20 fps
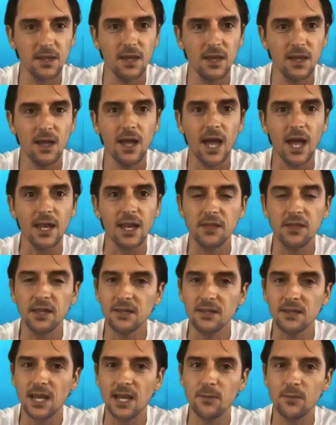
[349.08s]
And I think the
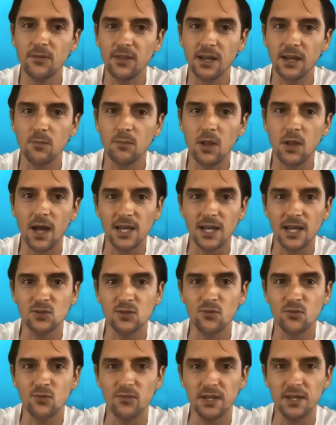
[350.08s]
same thing applies
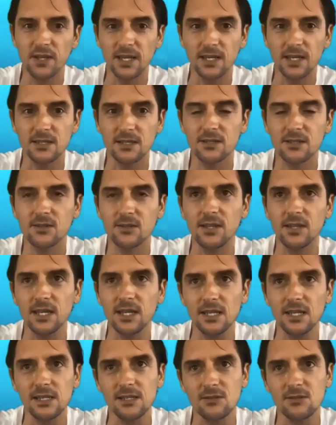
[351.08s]
with
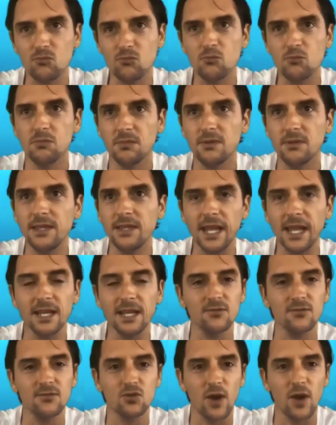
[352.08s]
these
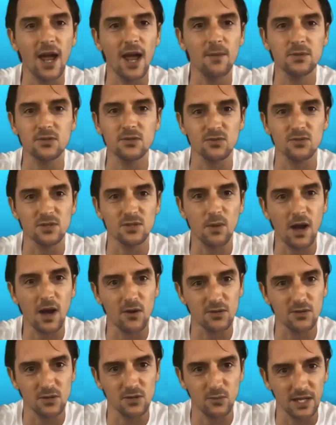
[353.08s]
negative traps or spirals
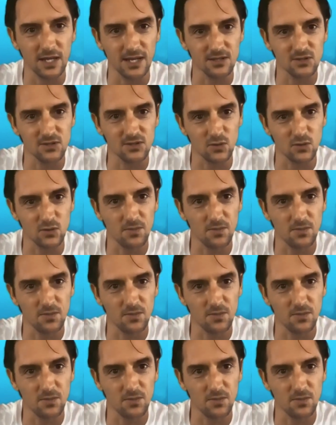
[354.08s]
that we get into.